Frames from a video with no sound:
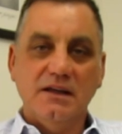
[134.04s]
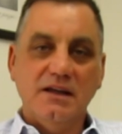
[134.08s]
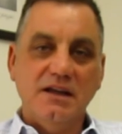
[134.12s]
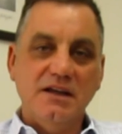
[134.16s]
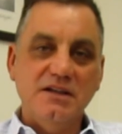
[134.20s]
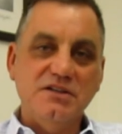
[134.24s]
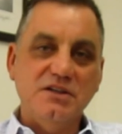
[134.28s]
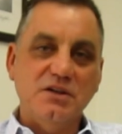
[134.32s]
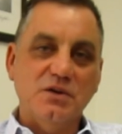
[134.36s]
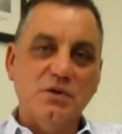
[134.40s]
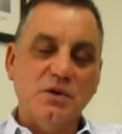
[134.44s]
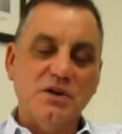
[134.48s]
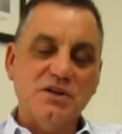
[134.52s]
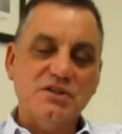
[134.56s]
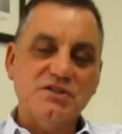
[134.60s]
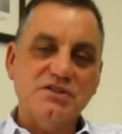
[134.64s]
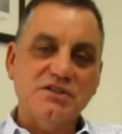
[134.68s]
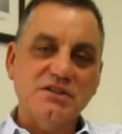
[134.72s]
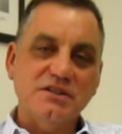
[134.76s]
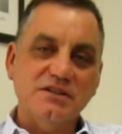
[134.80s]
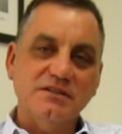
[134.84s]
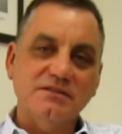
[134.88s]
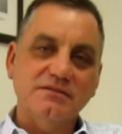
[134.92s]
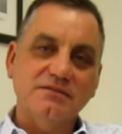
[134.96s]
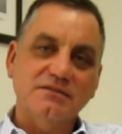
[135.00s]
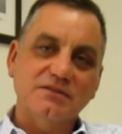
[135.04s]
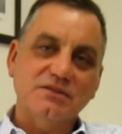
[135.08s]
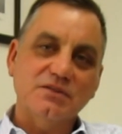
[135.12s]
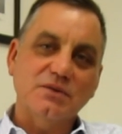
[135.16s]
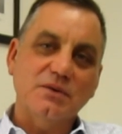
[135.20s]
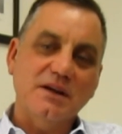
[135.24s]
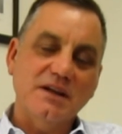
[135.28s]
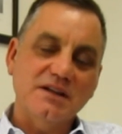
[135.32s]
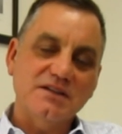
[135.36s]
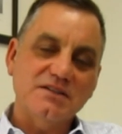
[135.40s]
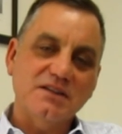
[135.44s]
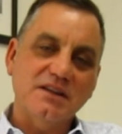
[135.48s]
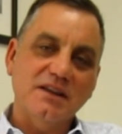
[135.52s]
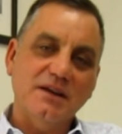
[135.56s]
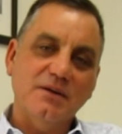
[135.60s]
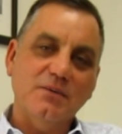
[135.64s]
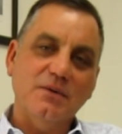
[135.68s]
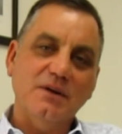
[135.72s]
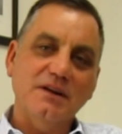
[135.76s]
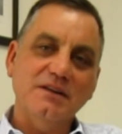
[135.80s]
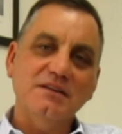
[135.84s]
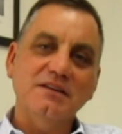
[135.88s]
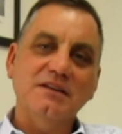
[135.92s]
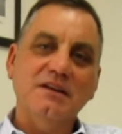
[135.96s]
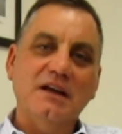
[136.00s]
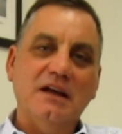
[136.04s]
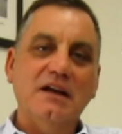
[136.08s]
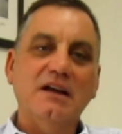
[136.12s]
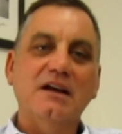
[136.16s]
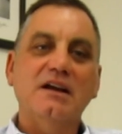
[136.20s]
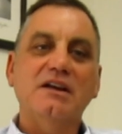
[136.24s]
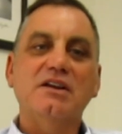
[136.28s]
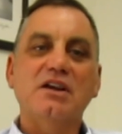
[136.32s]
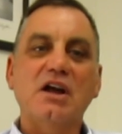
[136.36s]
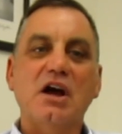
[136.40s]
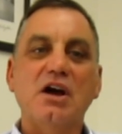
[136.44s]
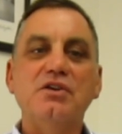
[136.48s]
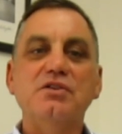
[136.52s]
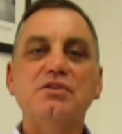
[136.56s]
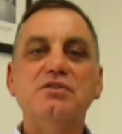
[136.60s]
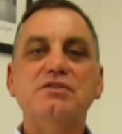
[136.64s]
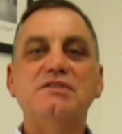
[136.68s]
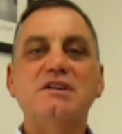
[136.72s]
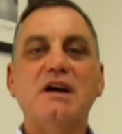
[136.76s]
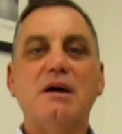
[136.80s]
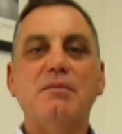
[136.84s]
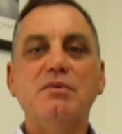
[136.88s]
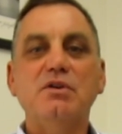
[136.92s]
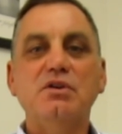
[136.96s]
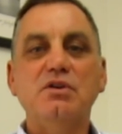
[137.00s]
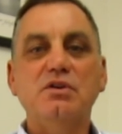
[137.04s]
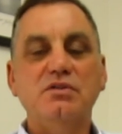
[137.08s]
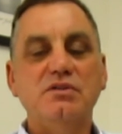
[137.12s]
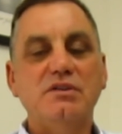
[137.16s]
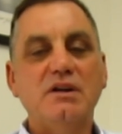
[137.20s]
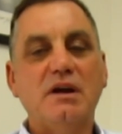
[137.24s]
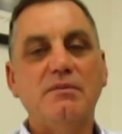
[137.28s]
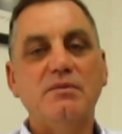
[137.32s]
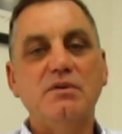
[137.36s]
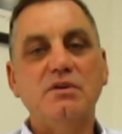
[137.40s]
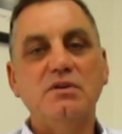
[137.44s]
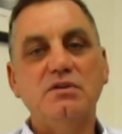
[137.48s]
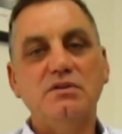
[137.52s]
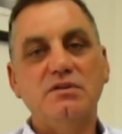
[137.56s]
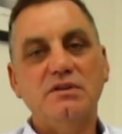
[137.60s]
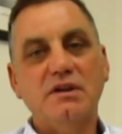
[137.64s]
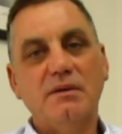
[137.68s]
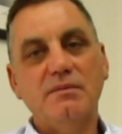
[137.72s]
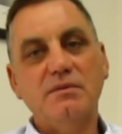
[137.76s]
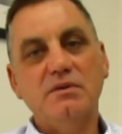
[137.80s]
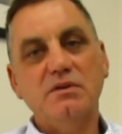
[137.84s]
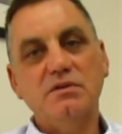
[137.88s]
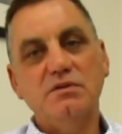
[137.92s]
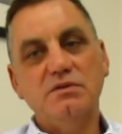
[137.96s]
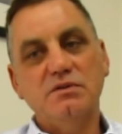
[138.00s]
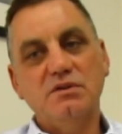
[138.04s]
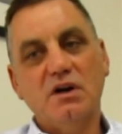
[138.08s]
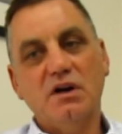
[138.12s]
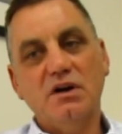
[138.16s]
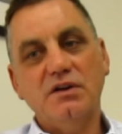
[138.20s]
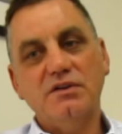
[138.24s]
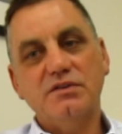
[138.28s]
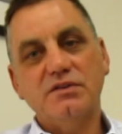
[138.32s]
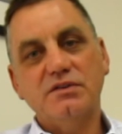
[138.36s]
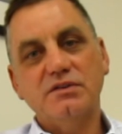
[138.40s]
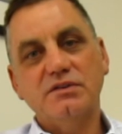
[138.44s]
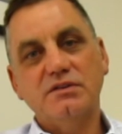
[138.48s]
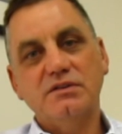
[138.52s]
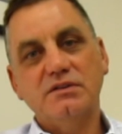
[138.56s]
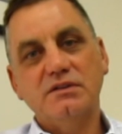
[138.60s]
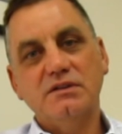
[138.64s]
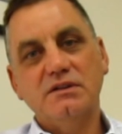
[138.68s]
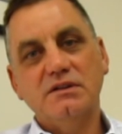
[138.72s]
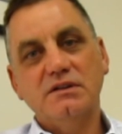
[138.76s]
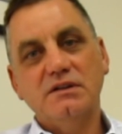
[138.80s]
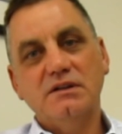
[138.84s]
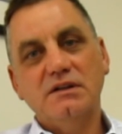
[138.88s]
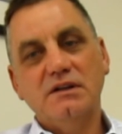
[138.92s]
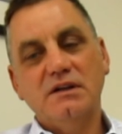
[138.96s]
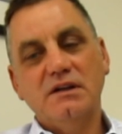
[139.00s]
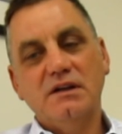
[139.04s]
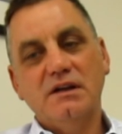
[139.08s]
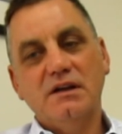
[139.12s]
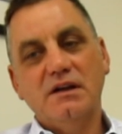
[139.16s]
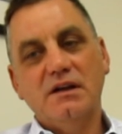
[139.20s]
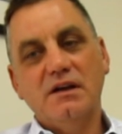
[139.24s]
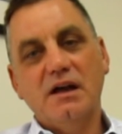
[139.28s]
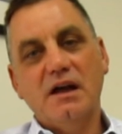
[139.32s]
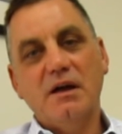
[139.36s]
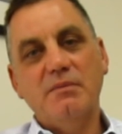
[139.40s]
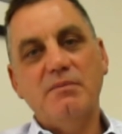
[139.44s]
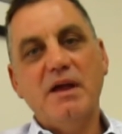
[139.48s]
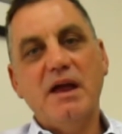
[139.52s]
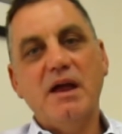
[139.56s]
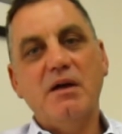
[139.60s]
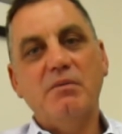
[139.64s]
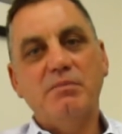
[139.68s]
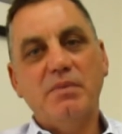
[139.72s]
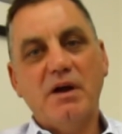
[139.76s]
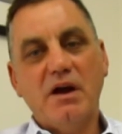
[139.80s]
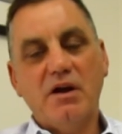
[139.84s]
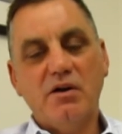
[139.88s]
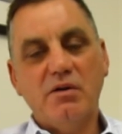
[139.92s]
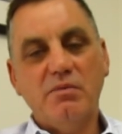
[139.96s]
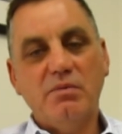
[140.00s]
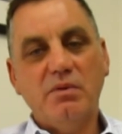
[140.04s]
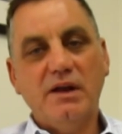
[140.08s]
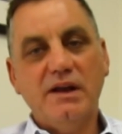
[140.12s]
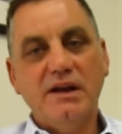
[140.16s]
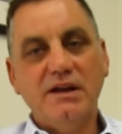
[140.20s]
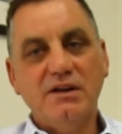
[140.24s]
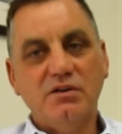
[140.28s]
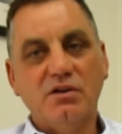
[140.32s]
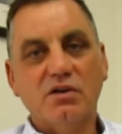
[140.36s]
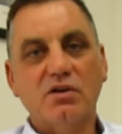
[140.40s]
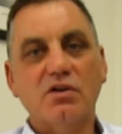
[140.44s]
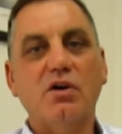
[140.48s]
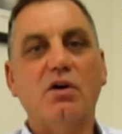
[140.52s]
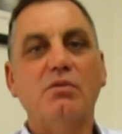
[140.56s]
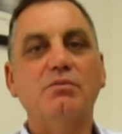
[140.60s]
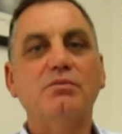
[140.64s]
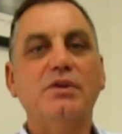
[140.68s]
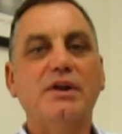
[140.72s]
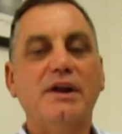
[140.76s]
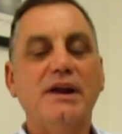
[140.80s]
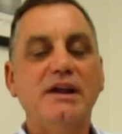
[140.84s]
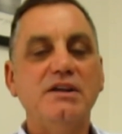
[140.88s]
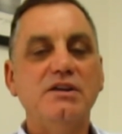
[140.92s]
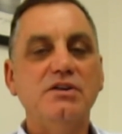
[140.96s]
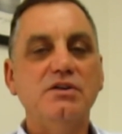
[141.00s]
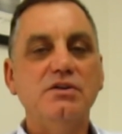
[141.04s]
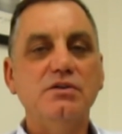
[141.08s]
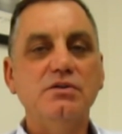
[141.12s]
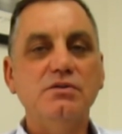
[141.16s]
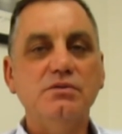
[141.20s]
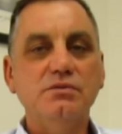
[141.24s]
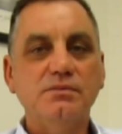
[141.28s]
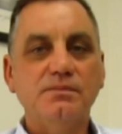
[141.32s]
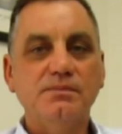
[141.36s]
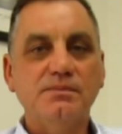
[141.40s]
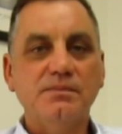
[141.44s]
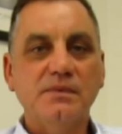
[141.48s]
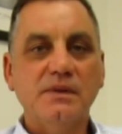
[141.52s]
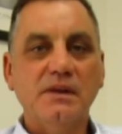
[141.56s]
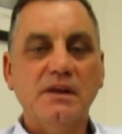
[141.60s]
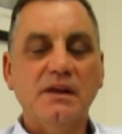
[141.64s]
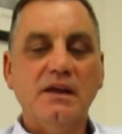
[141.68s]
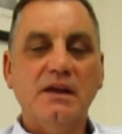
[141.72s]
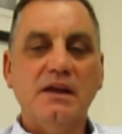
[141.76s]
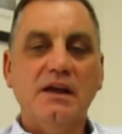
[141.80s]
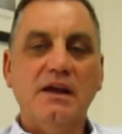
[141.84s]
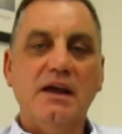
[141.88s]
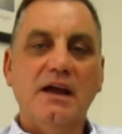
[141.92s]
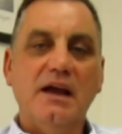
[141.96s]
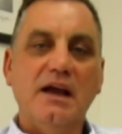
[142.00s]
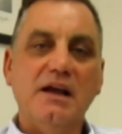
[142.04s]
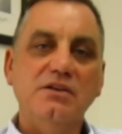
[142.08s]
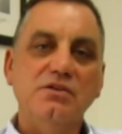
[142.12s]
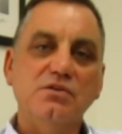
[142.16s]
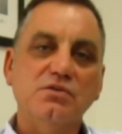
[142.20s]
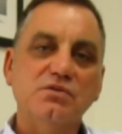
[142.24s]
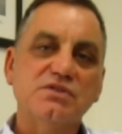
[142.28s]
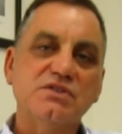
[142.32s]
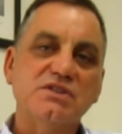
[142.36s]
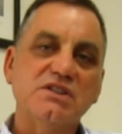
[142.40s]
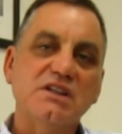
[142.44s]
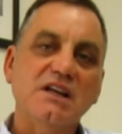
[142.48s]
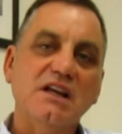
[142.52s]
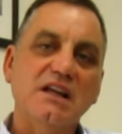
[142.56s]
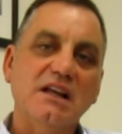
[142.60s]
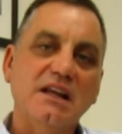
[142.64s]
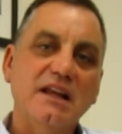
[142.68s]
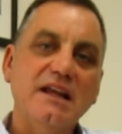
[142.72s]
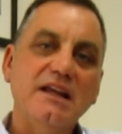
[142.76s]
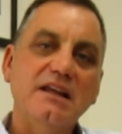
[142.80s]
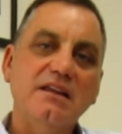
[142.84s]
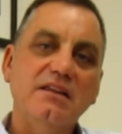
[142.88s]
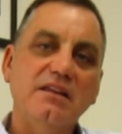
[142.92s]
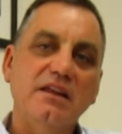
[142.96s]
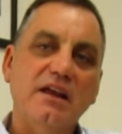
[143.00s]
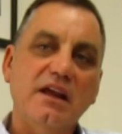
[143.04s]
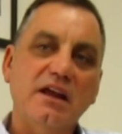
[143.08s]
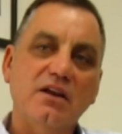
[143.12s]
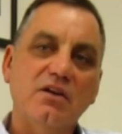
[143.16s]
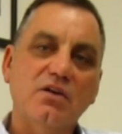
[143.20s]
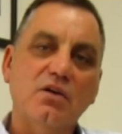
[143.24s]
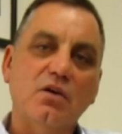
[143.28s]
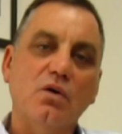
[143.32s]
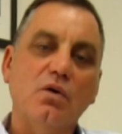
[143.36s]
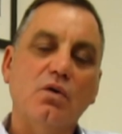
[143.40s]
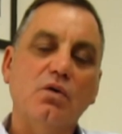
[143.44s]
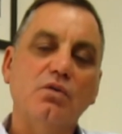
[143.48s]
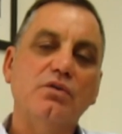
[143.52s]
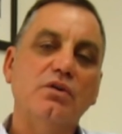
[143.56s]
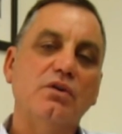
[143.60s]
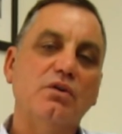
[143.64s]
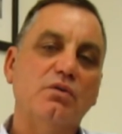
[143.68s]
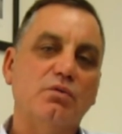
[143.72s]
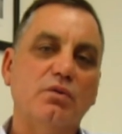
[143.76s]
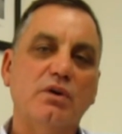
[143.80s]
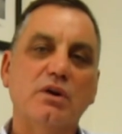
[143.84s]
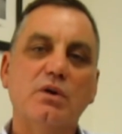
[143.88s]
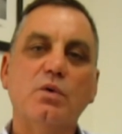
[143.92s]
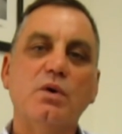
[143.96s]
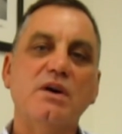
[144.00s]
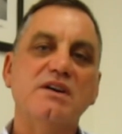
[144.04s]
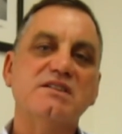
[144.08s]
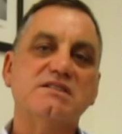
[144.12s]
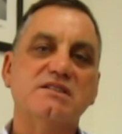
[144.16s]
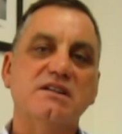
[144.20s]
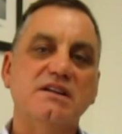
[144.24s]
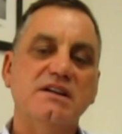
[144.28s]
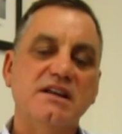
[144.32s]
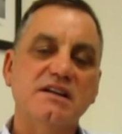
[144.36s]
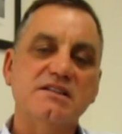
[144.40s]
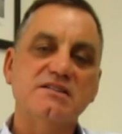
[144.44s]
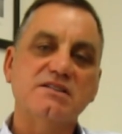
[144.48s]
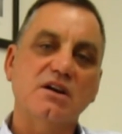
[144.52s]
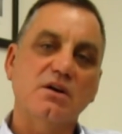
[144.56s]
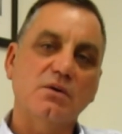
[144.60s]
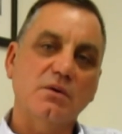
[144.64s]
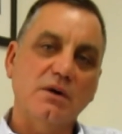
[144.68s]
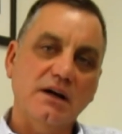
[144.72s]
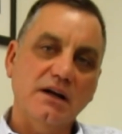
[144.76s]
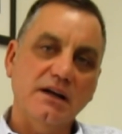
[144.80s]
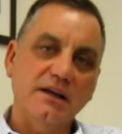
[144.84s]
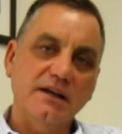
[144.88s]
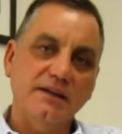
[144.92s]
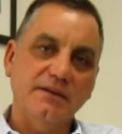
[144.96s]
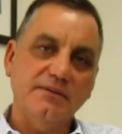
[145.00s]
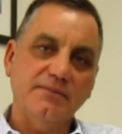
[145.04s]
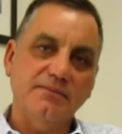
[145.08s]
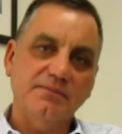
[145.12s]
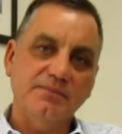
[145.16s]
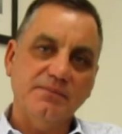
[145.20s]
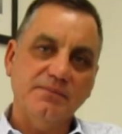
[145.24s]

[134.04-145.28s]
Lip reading: Easy question. To answer that one, go to www.aboundparaplanning.com.au and you'll see a link there called Request an SOA.